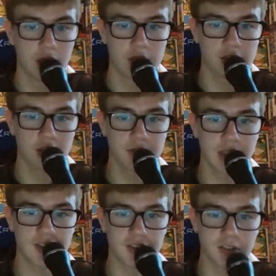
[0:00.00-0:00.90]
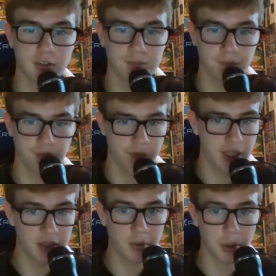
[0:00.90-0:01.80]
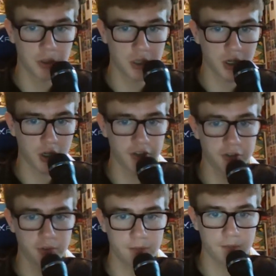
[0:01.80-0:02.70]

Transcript: I showed this in the podcast,